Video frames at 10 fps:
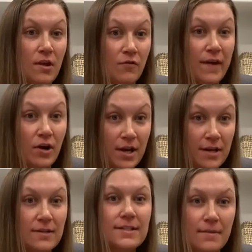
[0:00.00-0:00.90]

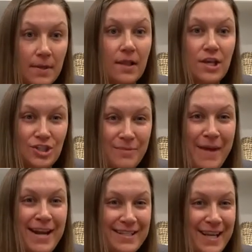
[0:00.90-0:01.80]
ovarian stimulation
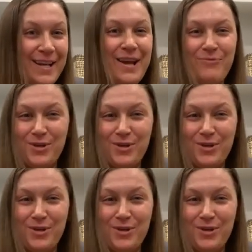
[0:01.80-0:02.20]
medicine, and